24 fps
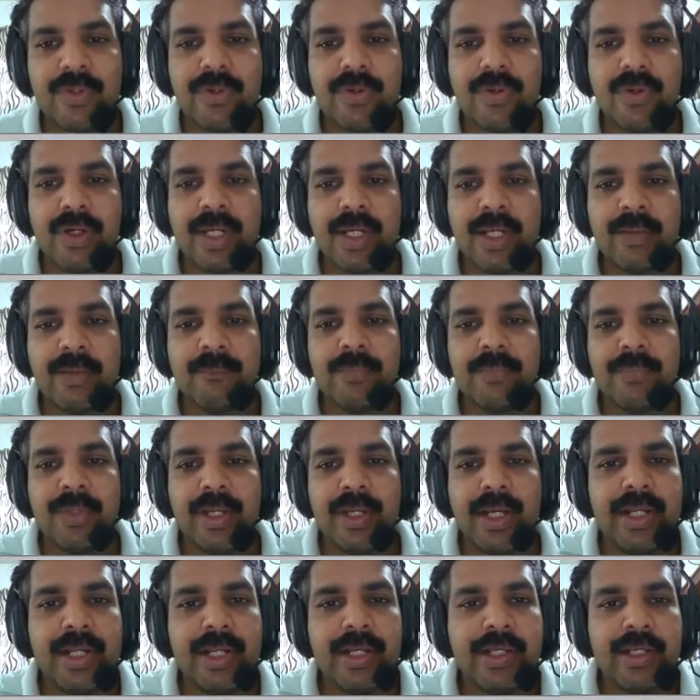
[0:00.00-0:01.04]
Okay,
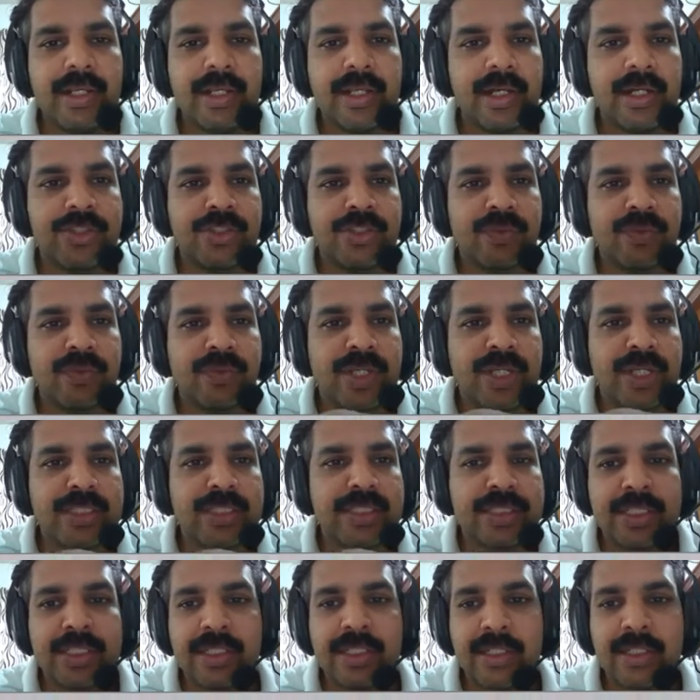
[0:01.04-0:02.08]
and here also we can
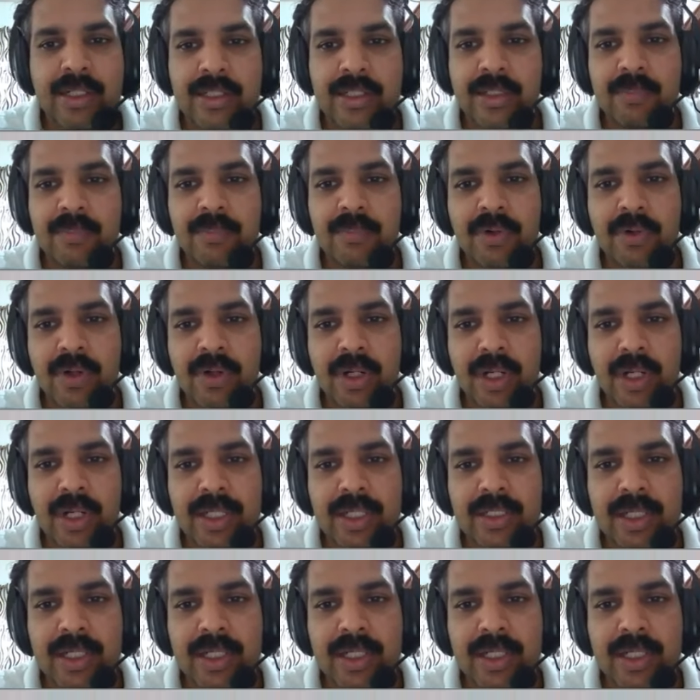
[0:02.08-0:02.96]
see here the bond length